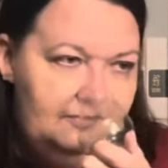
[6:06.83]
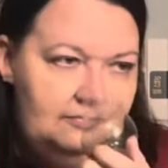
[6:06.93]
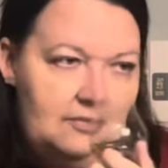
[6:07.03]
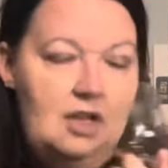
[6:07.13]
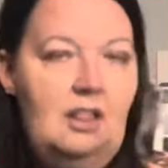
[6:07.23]

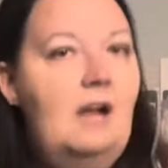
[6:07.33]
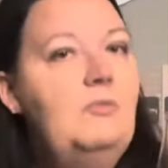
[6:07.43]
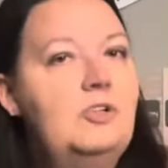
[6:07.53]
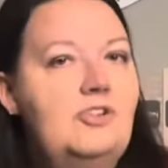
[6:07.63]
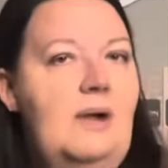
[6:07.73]
A lot
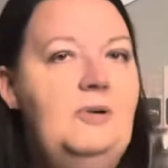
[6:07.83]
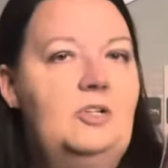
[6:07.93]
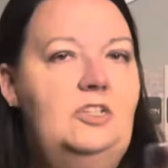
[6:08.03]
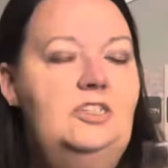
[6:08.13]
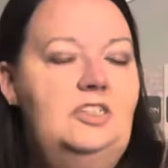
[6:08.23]
more
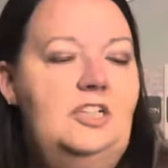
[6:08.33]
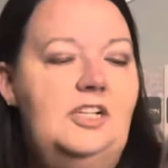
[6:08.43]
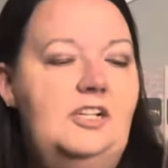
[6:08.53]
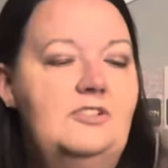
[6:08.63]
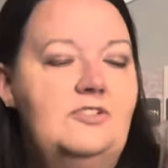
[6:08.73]
tropical on the
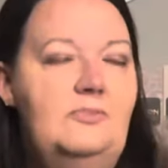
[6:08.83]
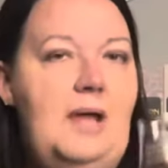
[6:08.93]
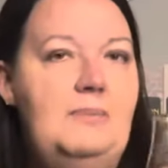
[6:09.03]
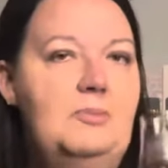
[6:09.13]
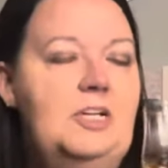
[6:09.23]
nose from
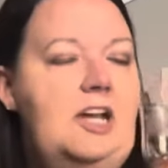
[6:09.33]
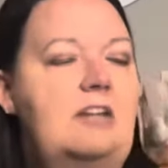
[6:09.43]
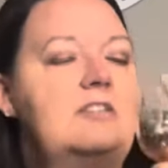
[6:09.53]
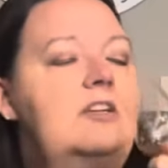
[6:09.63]
that bourbon cask.